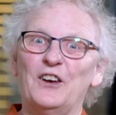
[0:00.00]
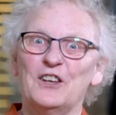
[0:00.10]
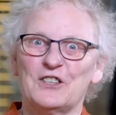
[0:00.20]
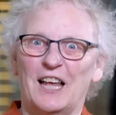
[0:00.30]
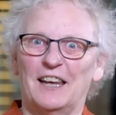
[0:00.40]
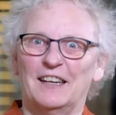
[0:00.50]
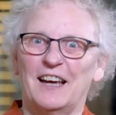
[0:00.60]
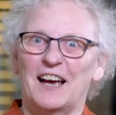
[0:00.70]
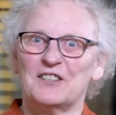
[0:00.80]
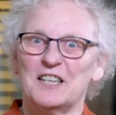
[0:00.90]

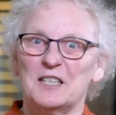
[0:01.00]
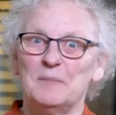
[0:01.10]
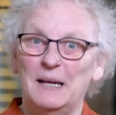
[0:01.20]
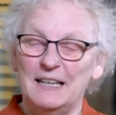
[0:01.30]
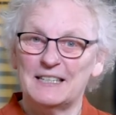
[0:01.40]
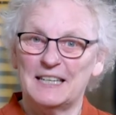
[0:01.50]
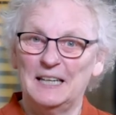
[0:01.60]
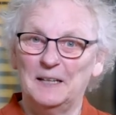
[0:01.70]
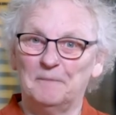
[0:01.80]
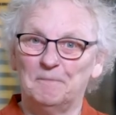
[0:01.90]
Understanding
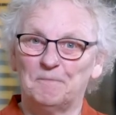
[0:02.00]
Accessibility.